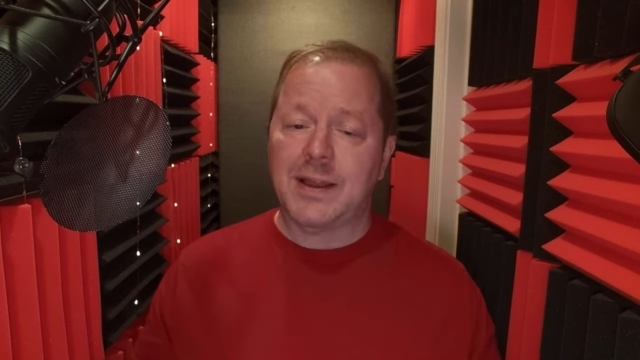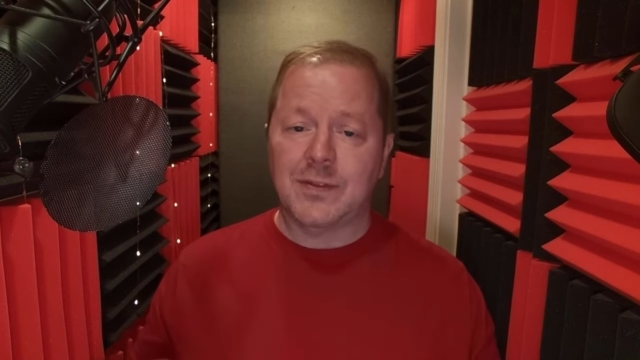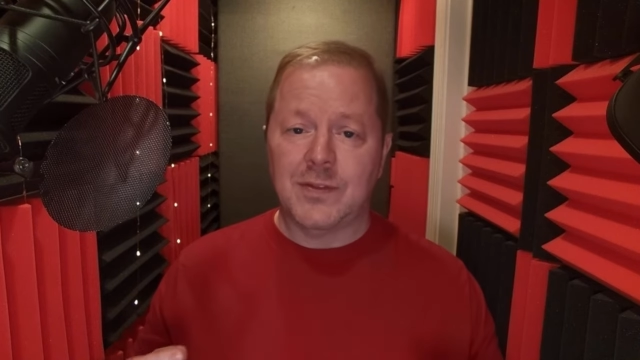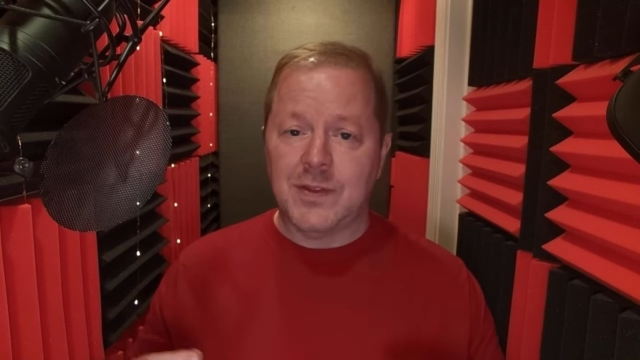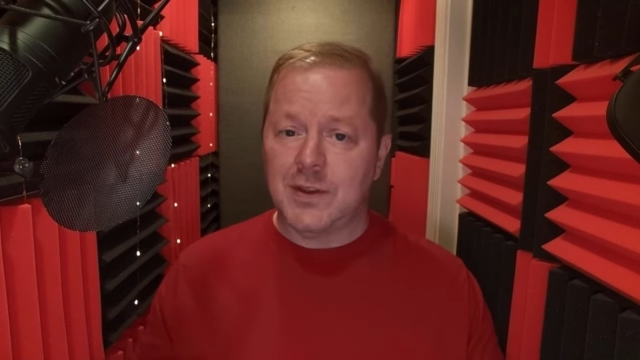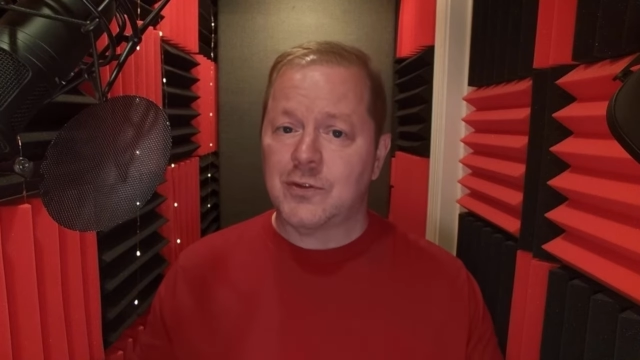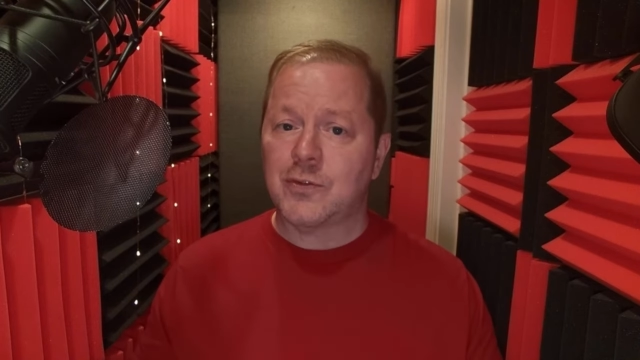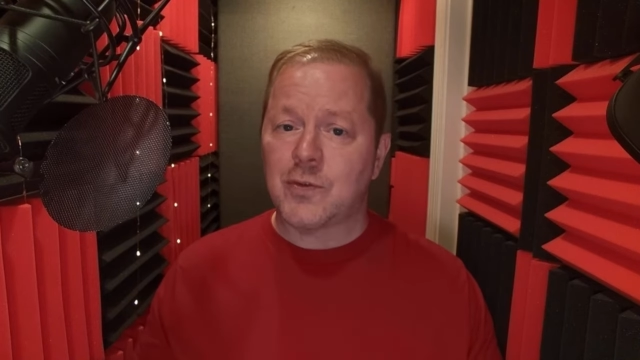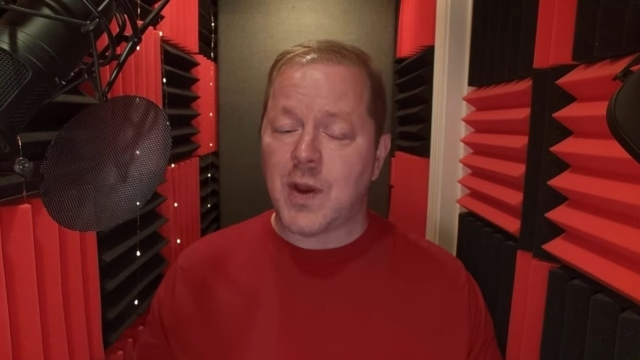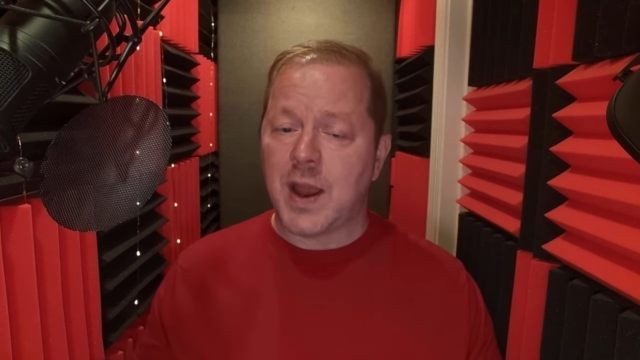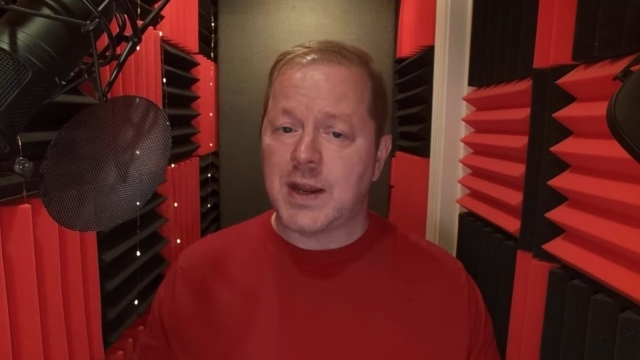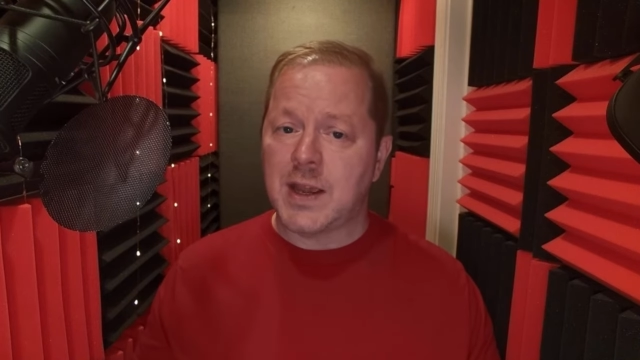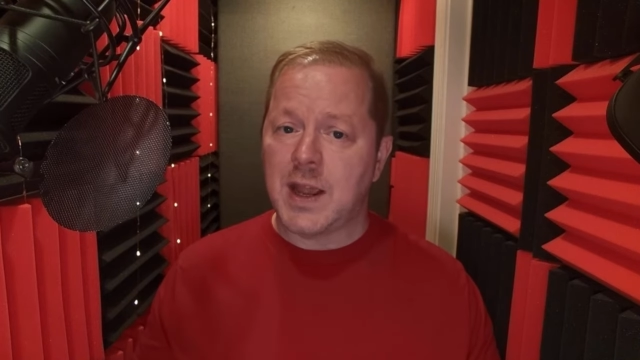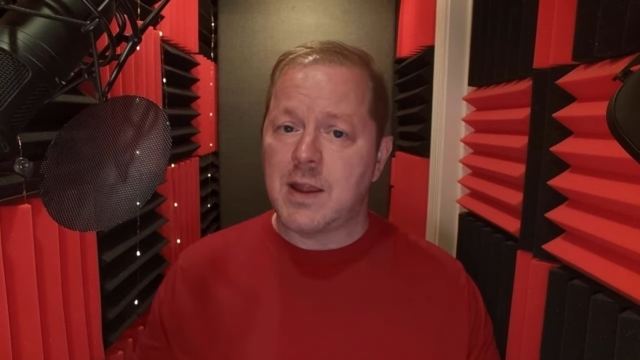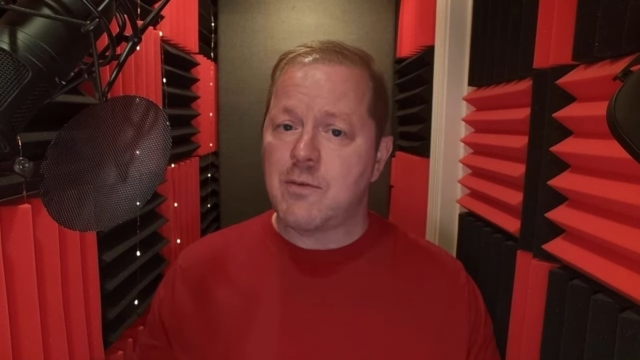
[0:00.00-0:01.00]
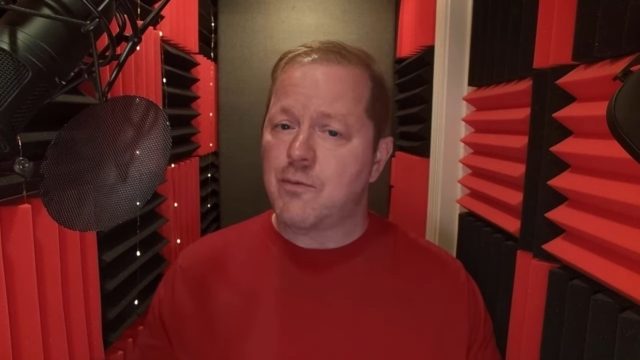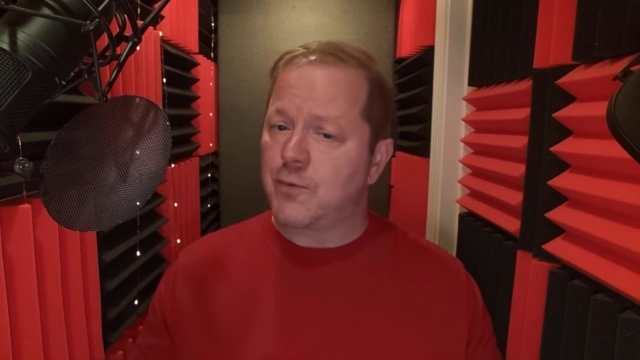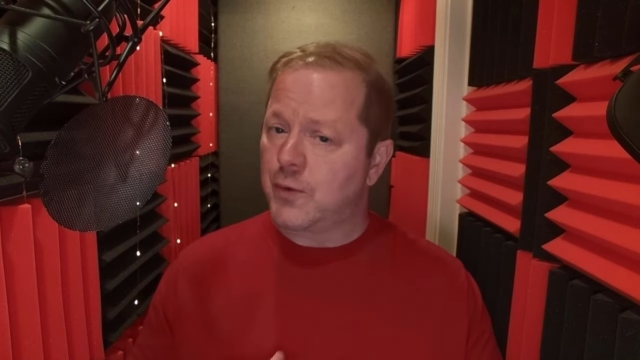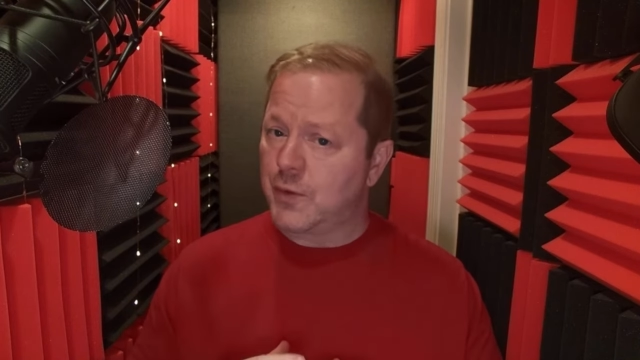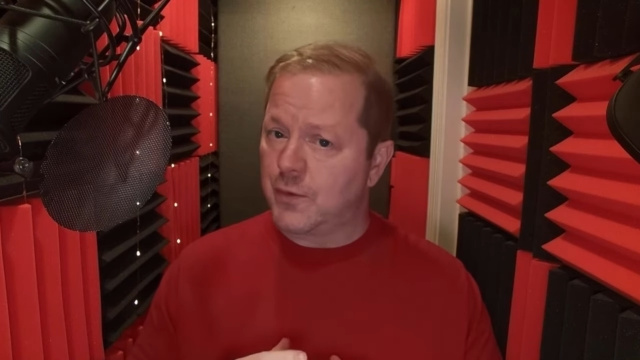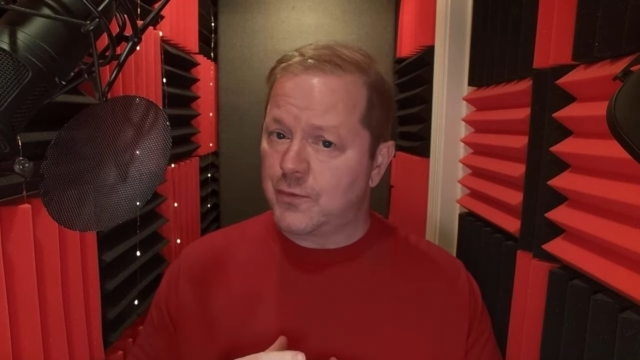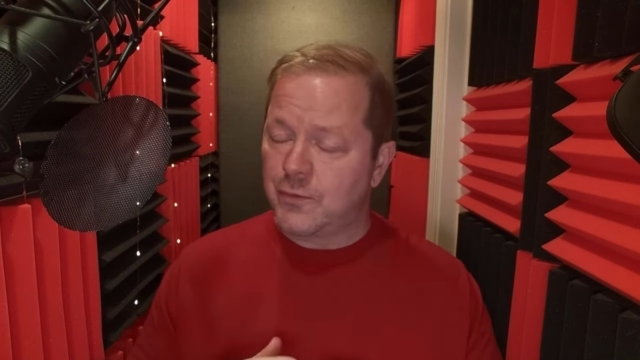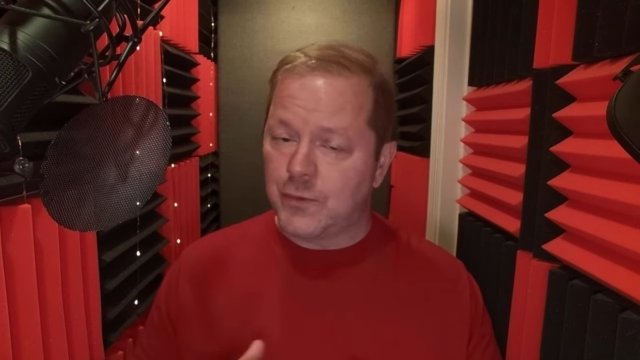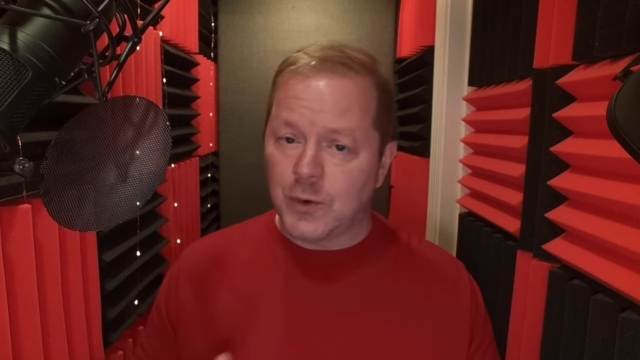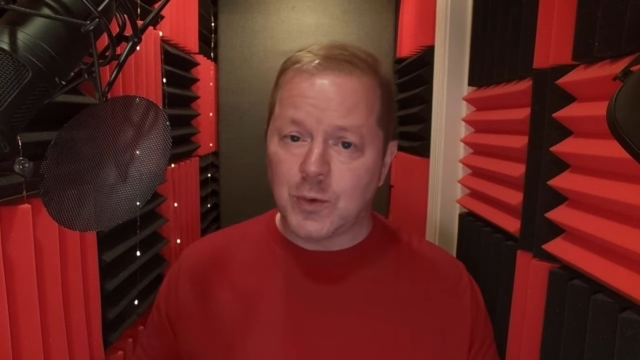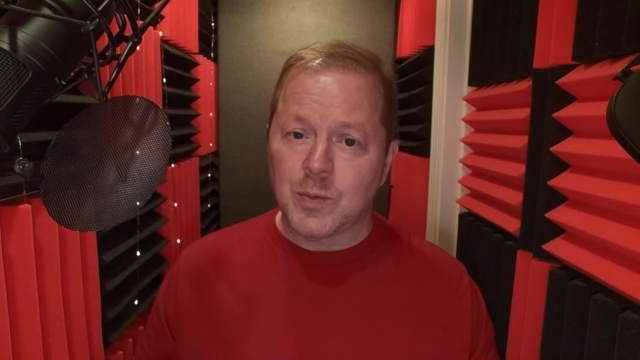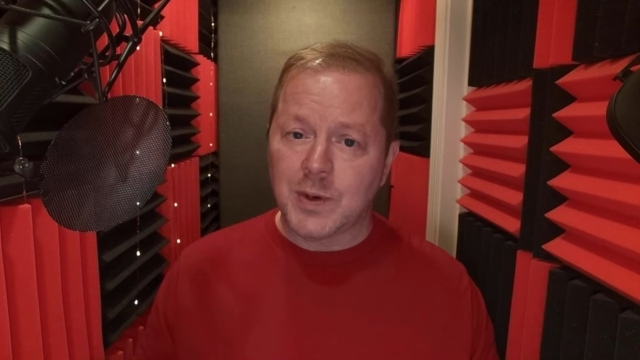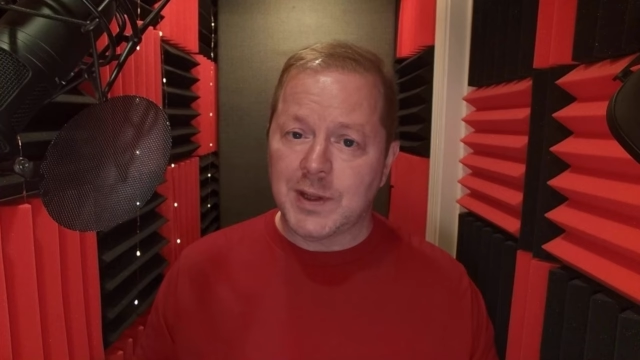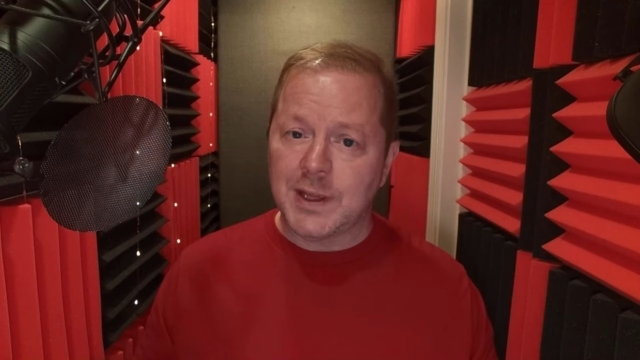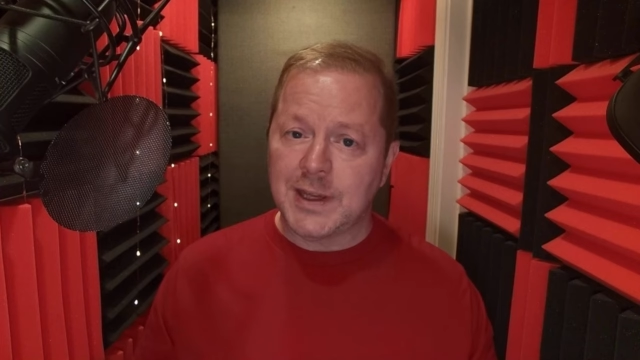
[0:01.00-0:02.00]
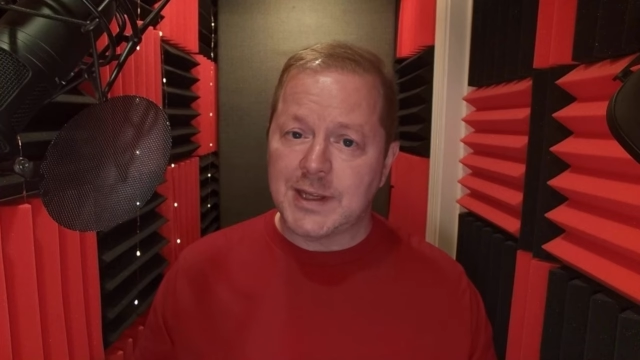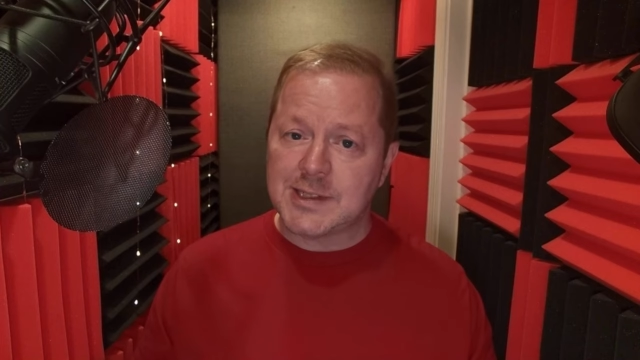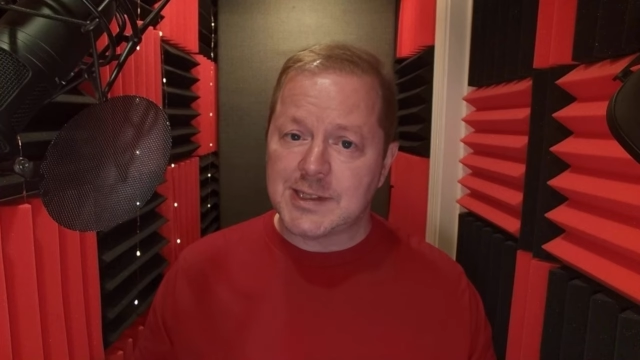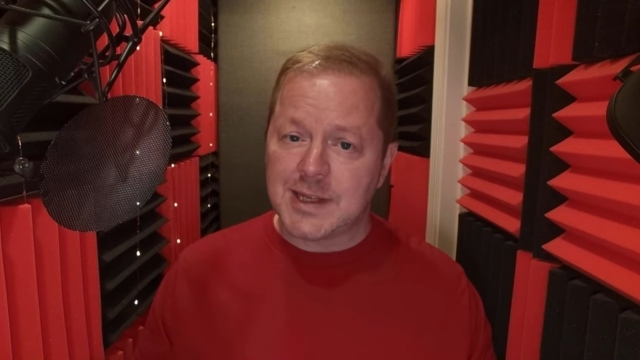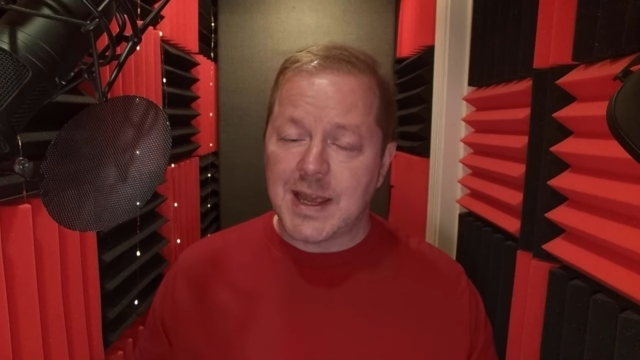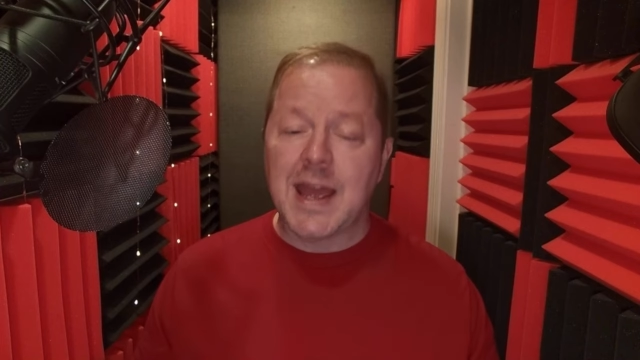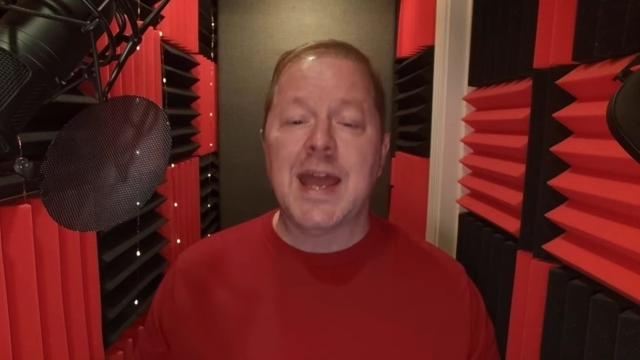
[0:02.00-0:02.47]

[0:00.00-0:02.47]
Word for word: this Friday for the full release